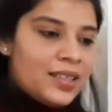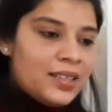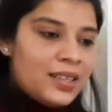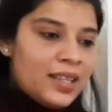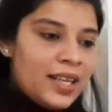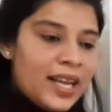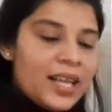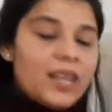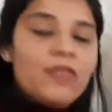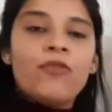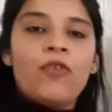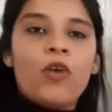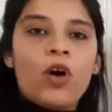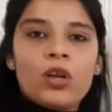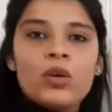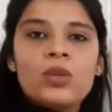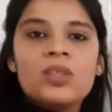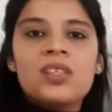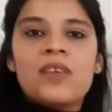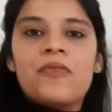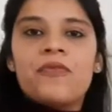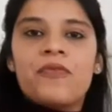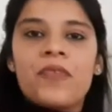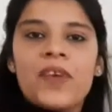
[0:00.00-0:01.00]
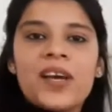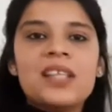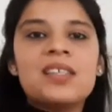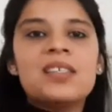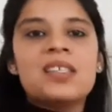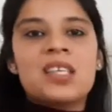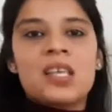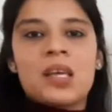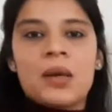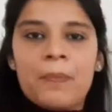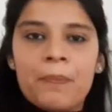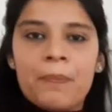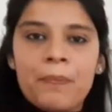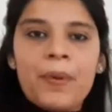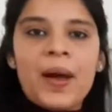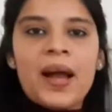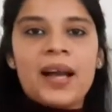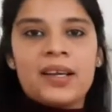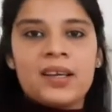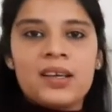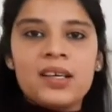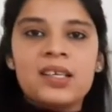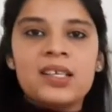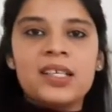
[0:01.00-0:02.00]
it follows a fixed
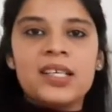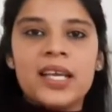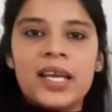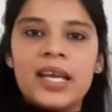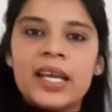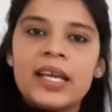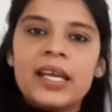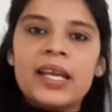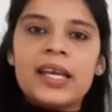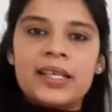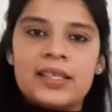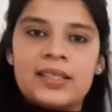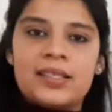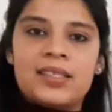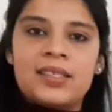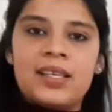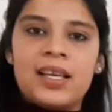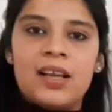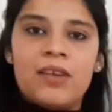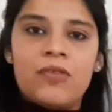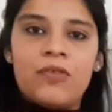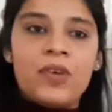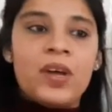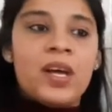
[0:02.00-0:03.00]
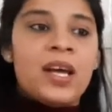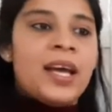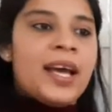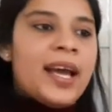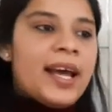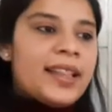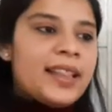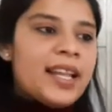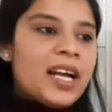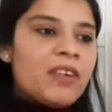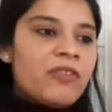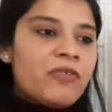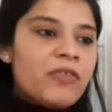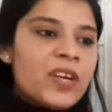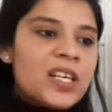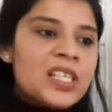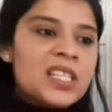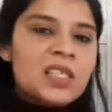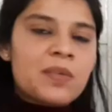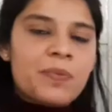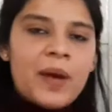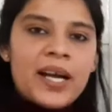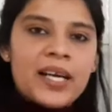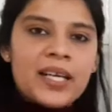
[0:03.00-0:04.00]
pattern in itself, and that
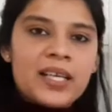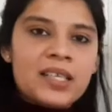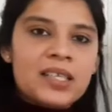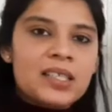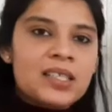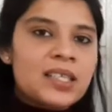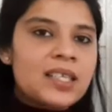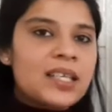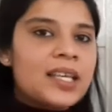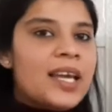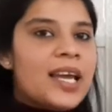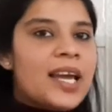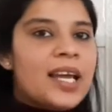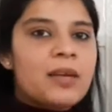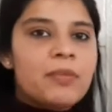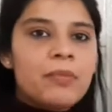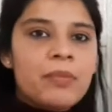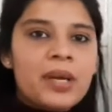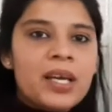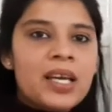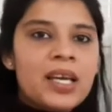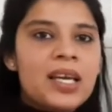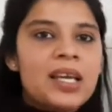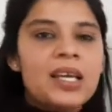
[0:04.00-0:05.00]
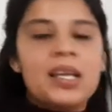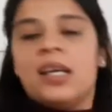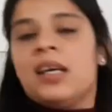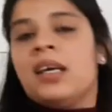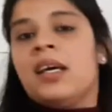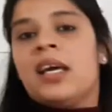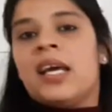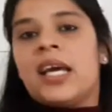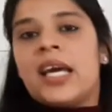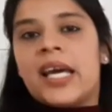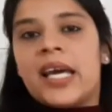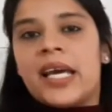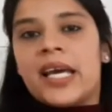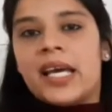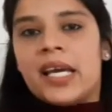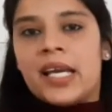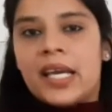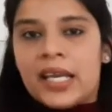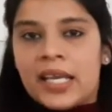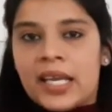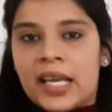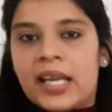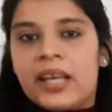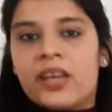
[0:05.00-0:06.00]
fixed pattern can be
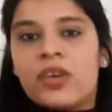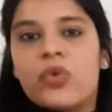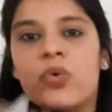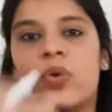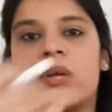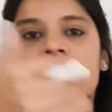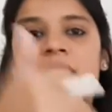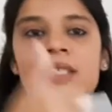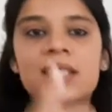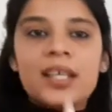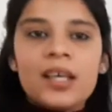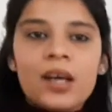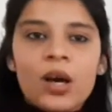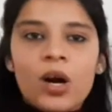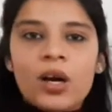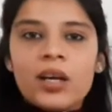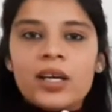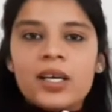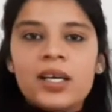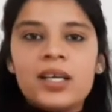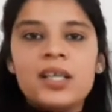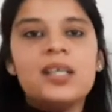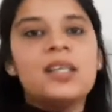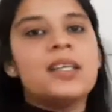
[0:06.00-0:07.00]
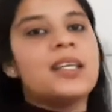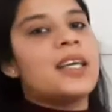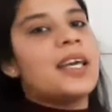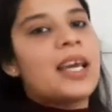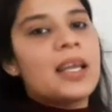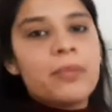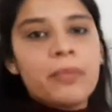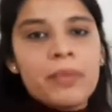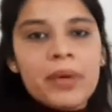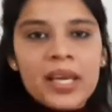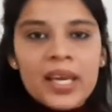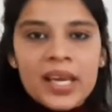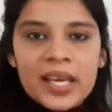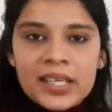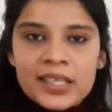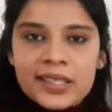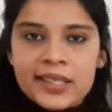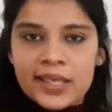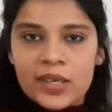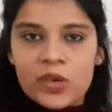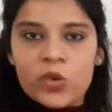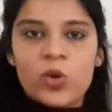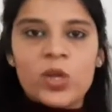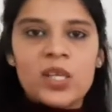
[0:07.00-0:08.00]
in increasing order, can be in
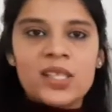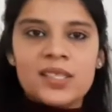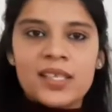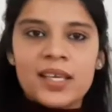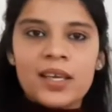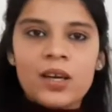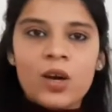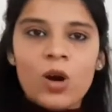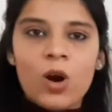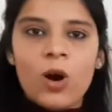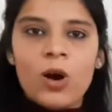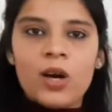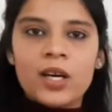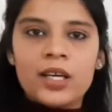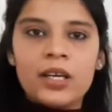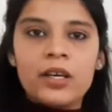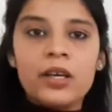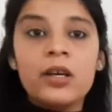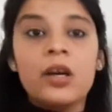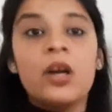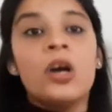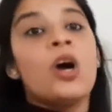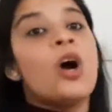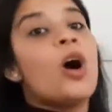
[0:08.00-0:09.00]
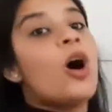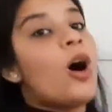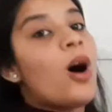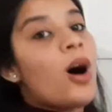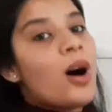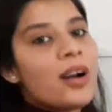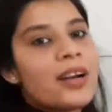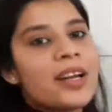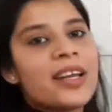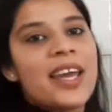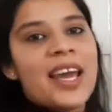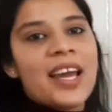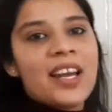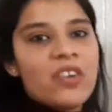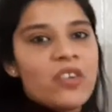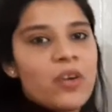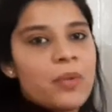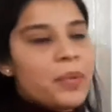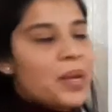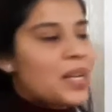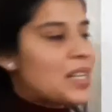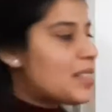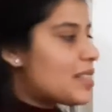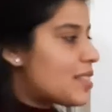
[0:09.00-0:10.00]
decreasing order, or can
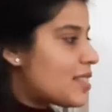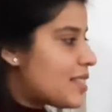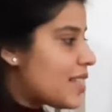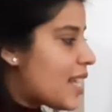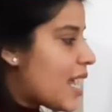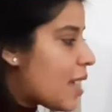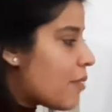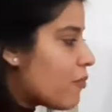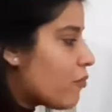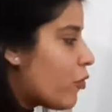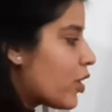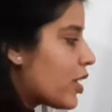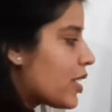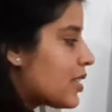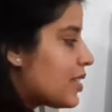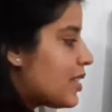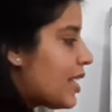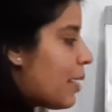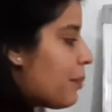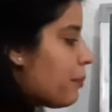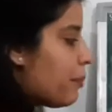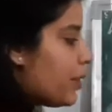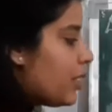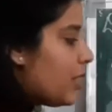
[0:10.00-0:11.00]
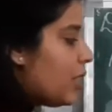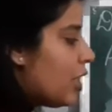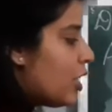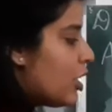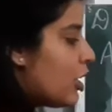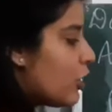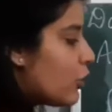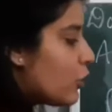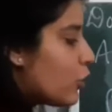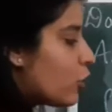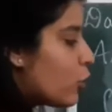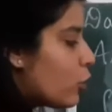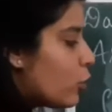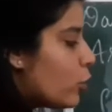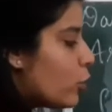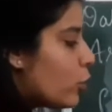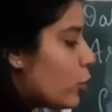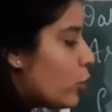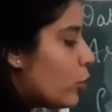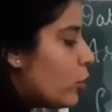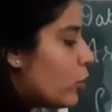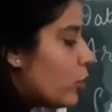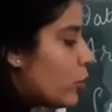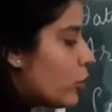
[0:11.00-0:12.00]
remain same. For example,
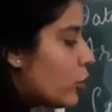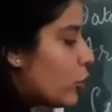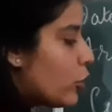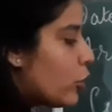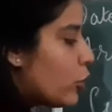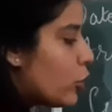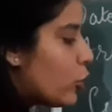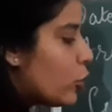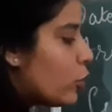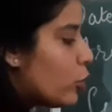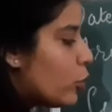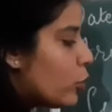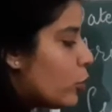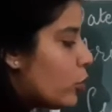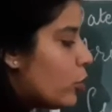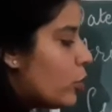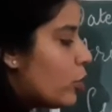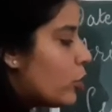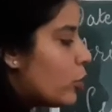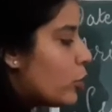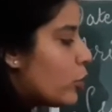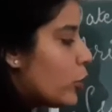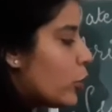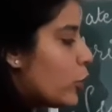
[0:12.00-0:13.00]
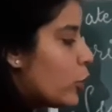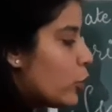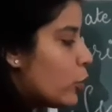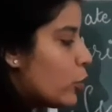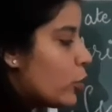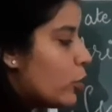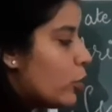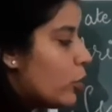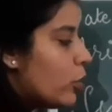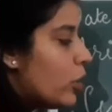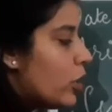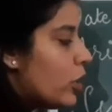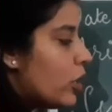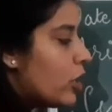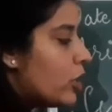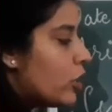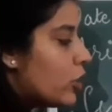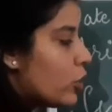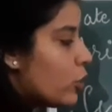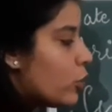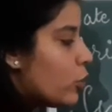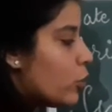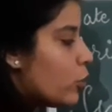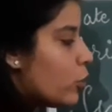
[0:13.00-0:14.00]
2, 2, 2,
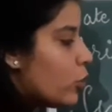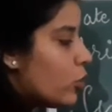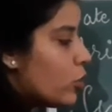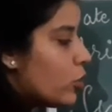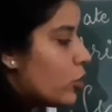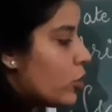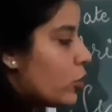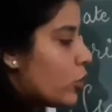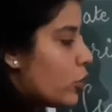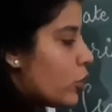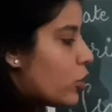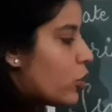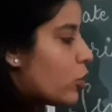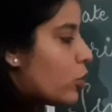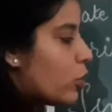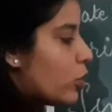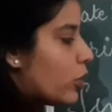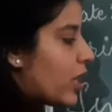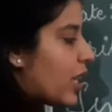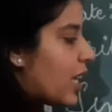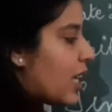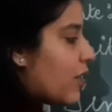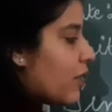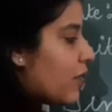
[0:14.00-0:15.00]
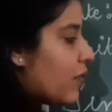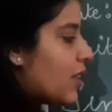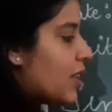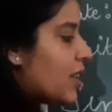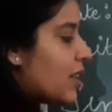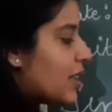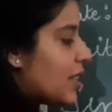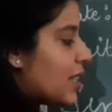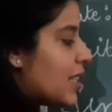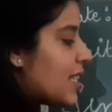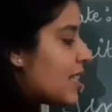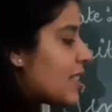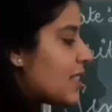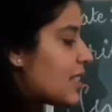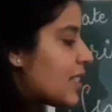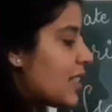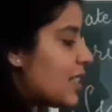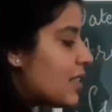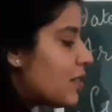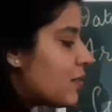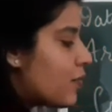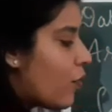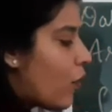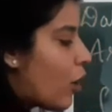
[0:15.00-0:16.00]
2, 2. Even this
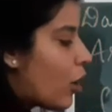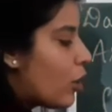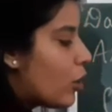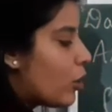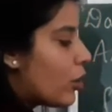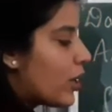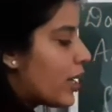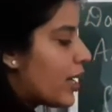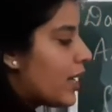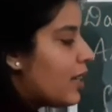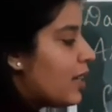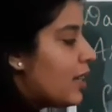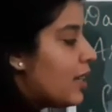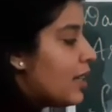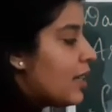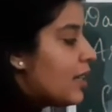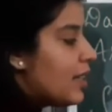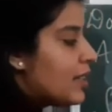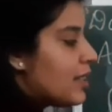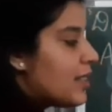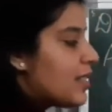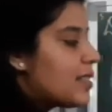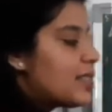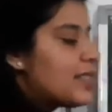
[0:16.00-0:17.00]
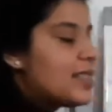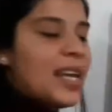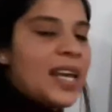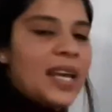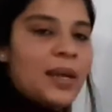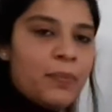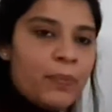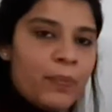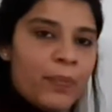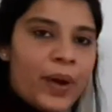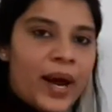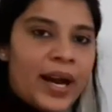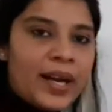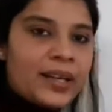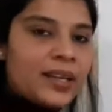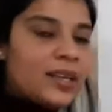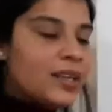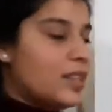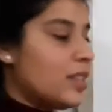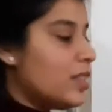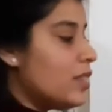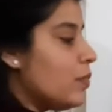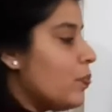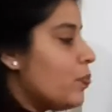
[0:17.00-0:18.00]
is following the same
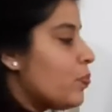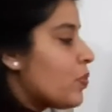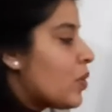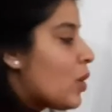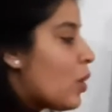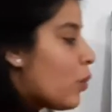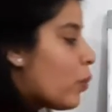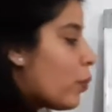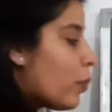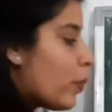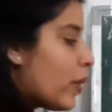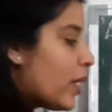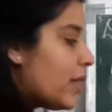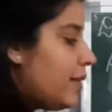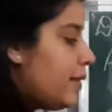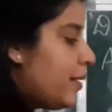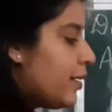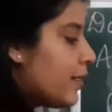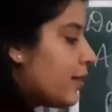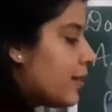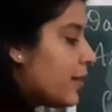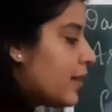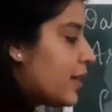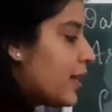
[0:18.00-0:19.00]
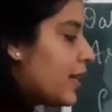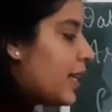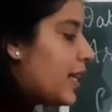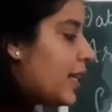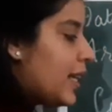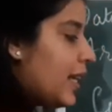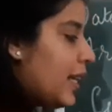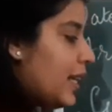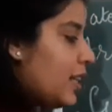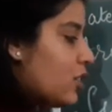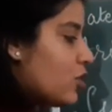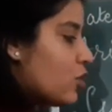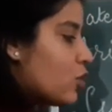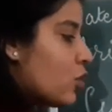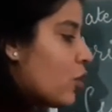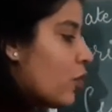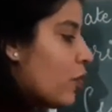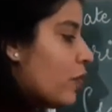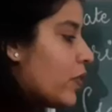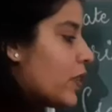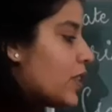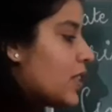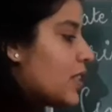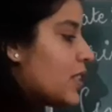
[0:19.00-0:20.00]
pattern with each
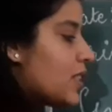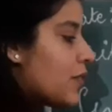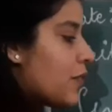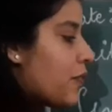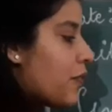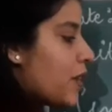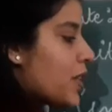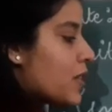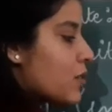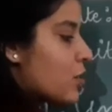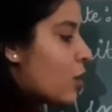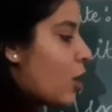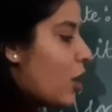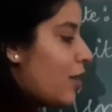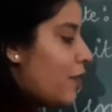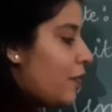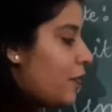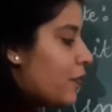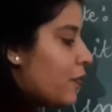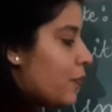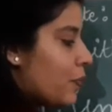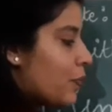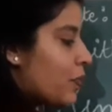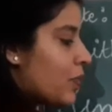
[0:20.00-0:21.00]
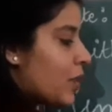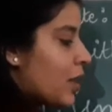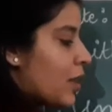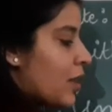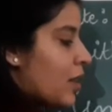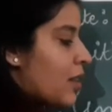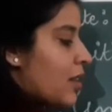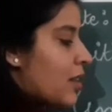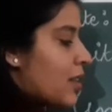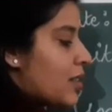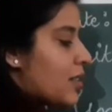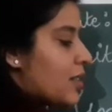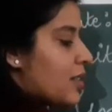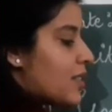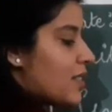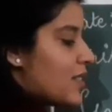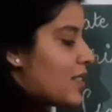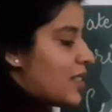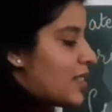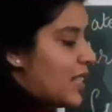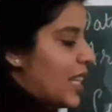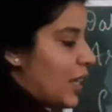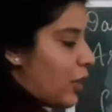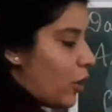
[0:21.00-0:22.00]
with a difference of
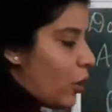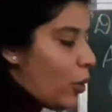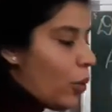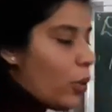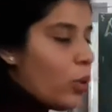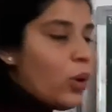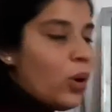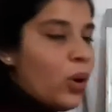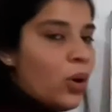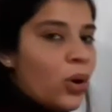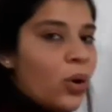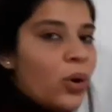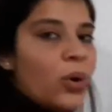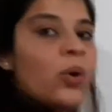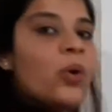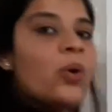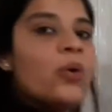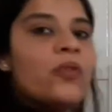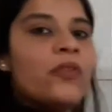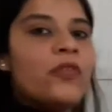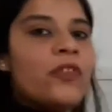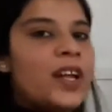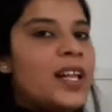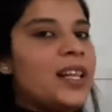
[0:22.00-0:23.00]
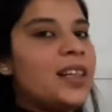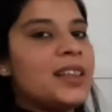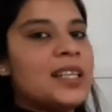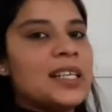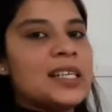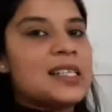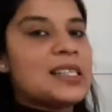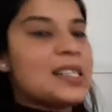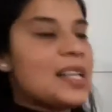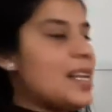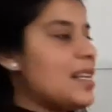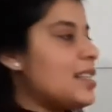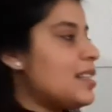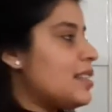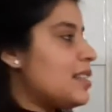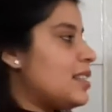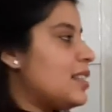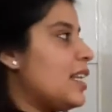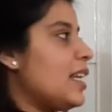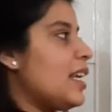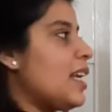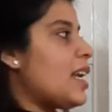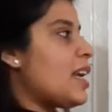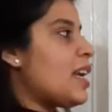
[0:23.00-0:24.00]
0. Well, this is
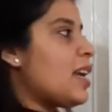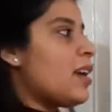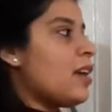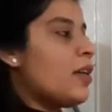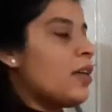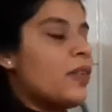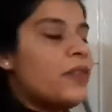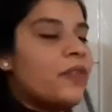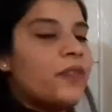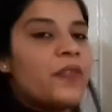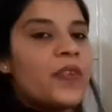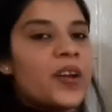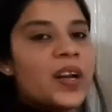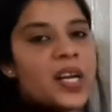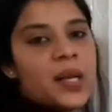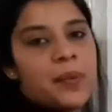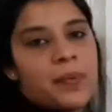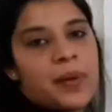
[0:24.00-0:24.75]
the very